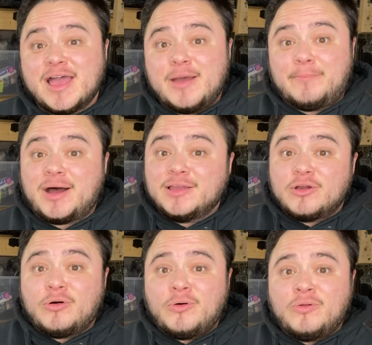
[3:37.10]
My
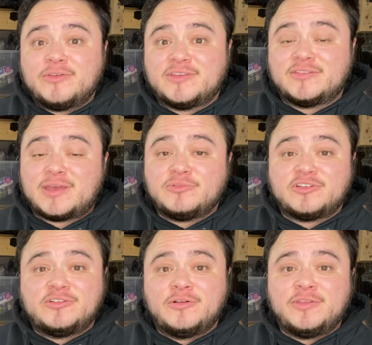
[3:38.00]
goal, since I'm
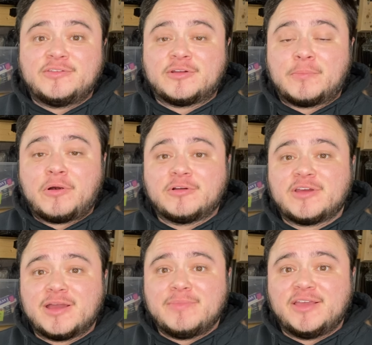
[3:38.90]
just doing this on a
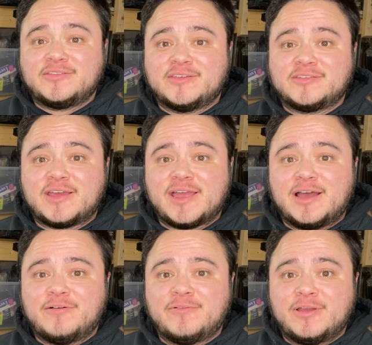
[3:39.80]
part-time basis,
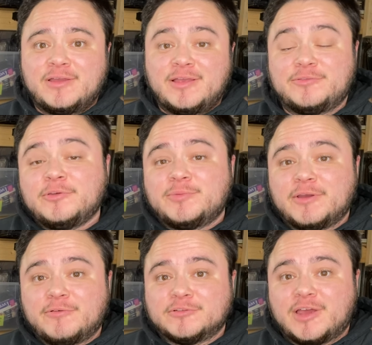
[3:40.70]
it's supposed to be a
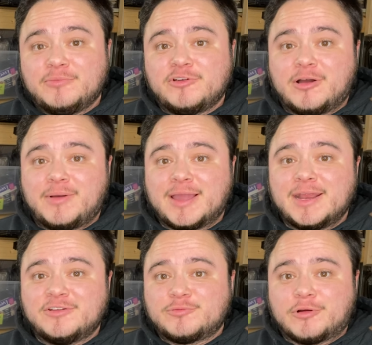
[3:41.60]
full-time job. I kind
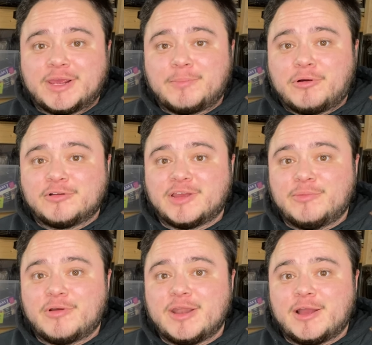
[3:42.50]
of just work at it part-time
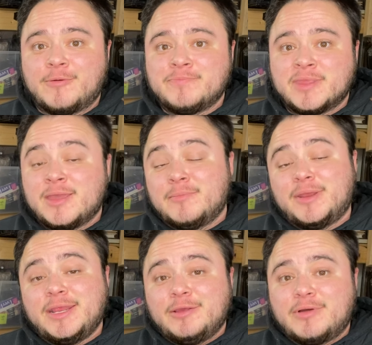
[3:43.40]
right now. But
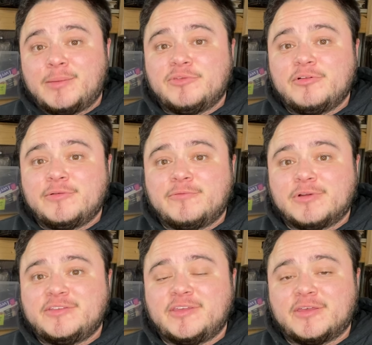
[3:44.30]
anyway, I'm doing
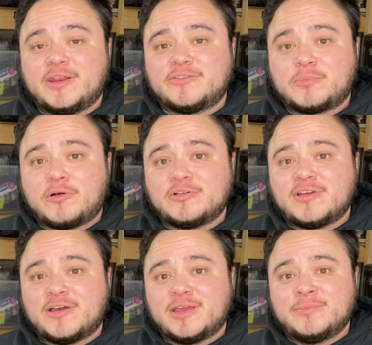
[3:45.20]
reselling as a
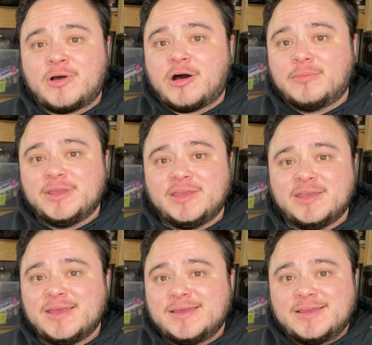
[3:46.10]
part-time hobby
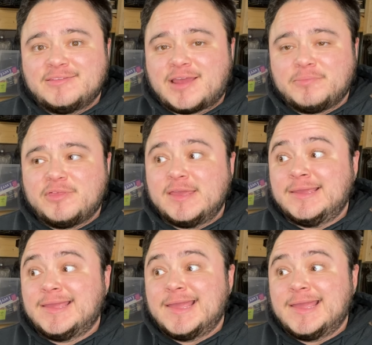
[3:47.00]
type thing.